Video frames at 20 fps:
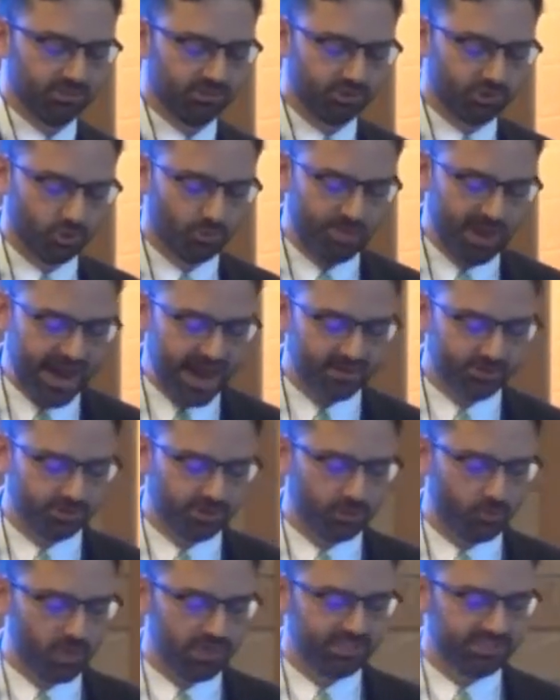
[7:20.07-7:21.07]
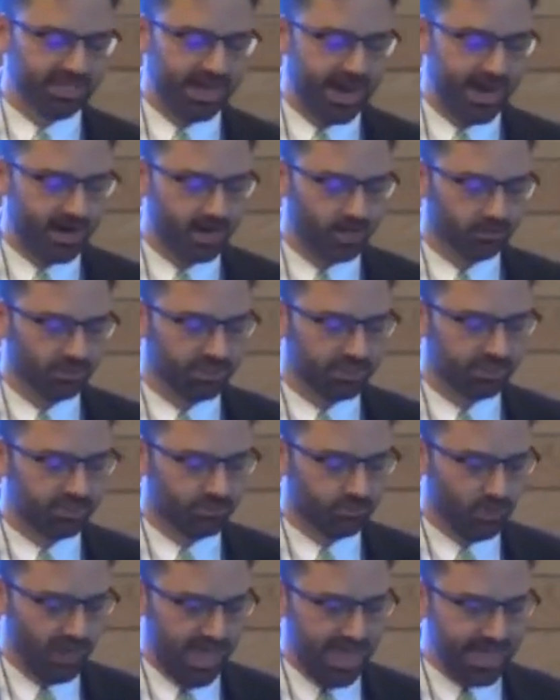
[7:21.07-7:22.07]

And so Patrick went to Ireland to